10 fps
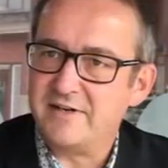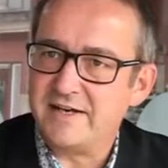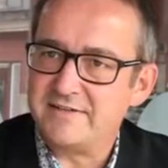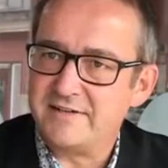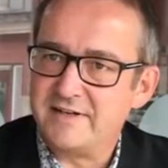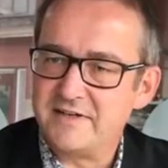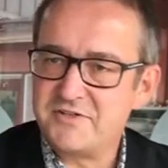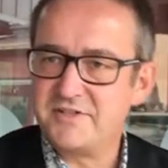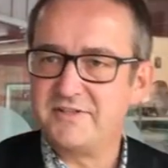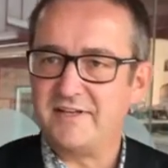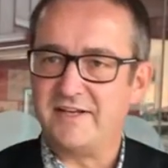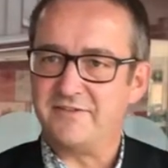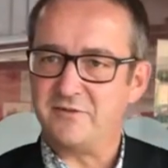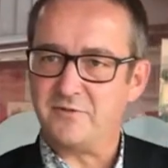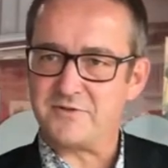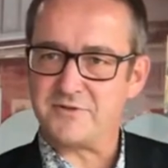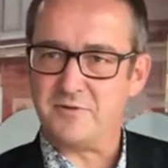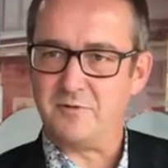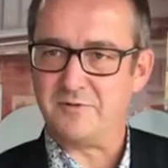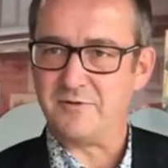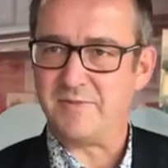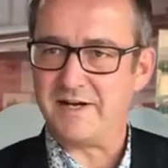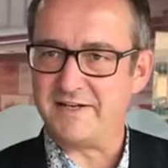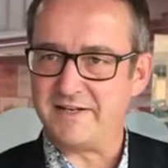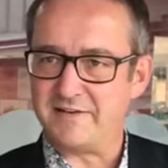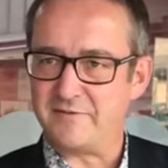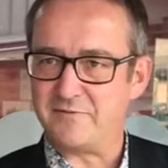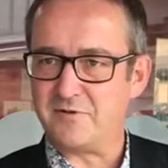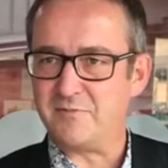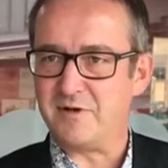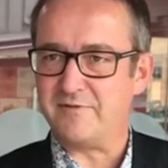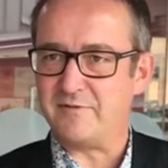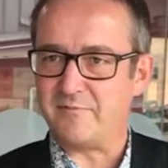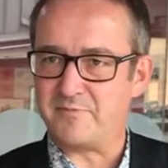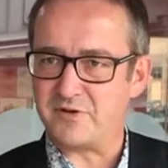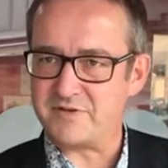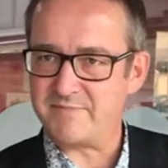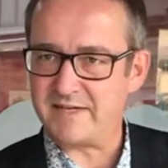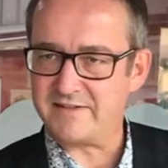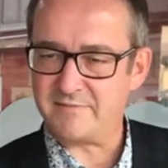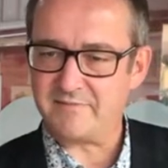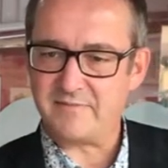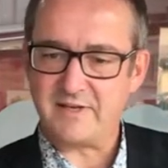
1900 and also older mining in the form of, of prospecting.